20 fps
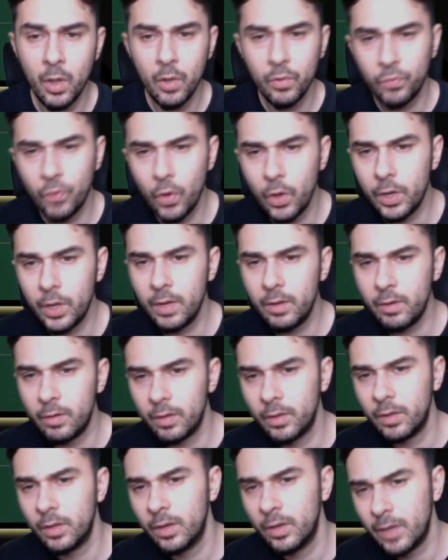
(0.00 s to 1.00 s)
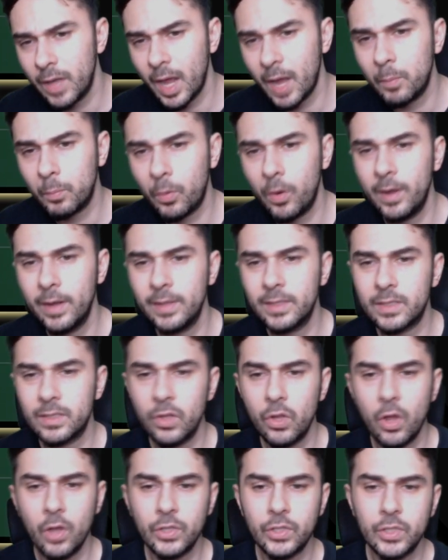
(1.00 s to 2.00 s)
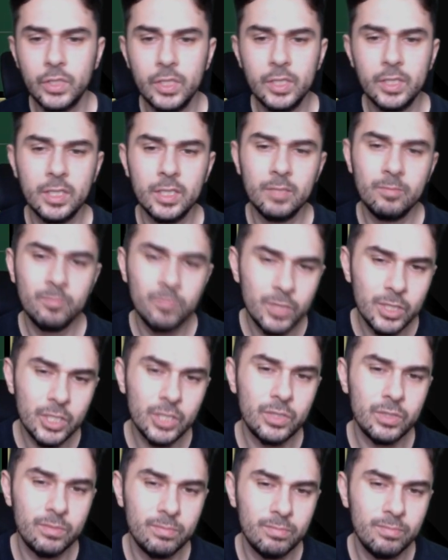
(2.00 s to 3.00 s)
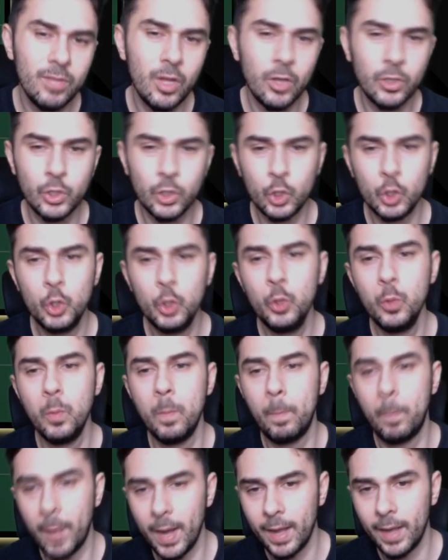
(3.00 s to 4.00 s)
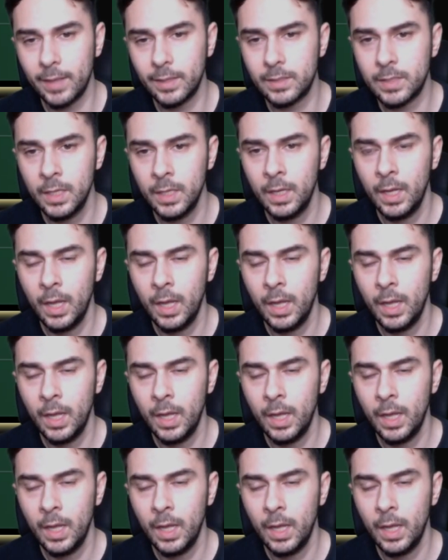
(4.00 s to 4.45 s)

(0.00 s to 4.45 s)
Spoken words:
39 points last season, which is not too bad.